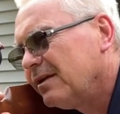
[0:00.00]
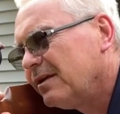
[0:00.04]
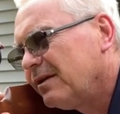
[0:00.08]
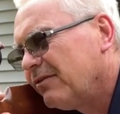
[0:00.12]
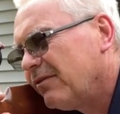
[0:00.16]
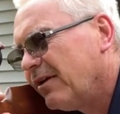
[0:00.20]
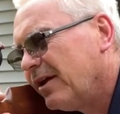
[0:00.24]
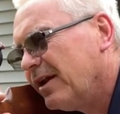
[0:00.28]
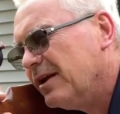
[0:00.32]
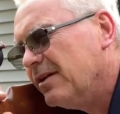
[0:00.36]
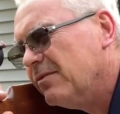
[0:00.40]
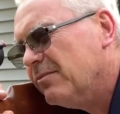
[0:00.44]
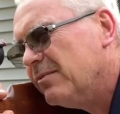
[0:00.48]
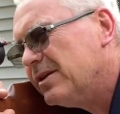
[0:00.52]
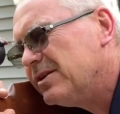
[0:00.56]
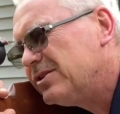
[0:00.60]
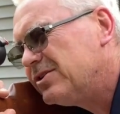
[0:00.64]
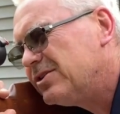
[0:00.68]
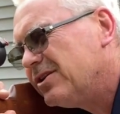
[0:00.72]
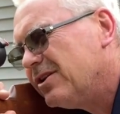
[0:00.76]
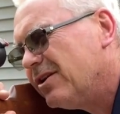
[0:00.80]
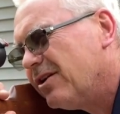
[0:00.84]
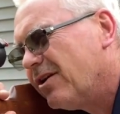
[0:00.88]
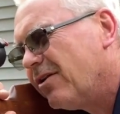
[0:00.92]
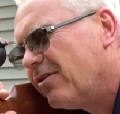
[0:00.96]
If I didn't
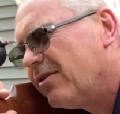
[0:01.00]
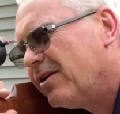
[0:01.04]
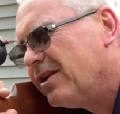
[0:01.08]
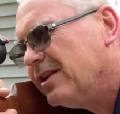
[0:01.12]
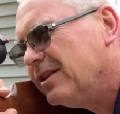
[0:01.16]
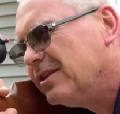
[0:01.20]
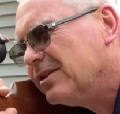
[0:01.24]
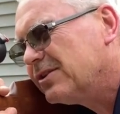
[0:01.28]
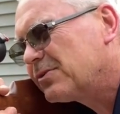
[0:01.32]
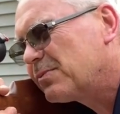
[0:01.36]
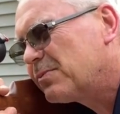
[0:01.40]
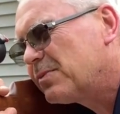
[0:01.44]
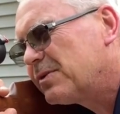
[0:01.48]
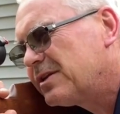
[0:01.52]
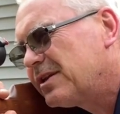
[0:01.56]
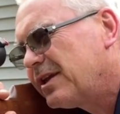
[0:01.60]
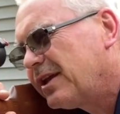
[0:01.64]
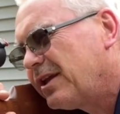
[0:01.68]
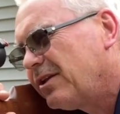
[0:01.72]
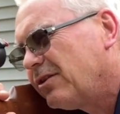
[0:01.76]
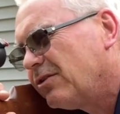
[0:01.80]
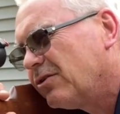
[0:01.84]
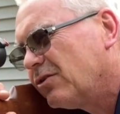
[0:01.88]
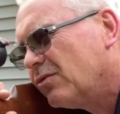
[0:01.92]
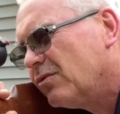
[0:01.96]
mention it already, this
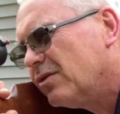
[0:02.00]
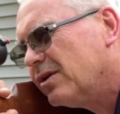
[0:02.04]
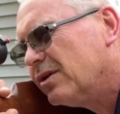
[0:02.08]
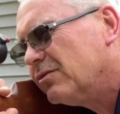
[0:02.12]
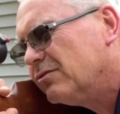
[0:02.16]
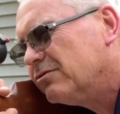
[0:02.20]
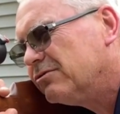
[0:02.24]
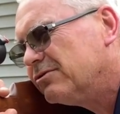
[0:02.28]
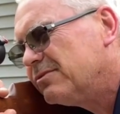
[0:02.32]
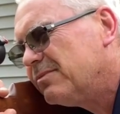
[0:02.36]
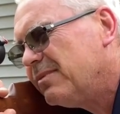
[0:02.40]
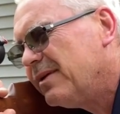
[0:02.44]
particular one was